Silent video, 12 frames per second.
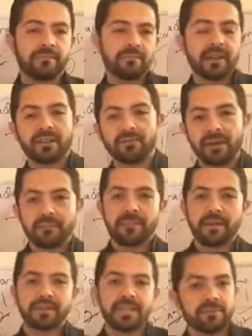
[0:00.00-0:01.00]
By the way,
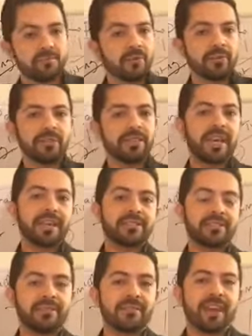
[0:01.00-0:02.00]
my team won today,
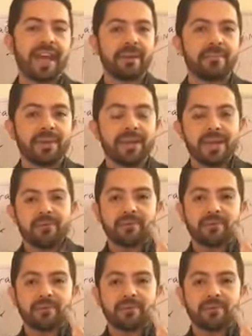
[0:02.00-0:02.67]
so I'm very happy,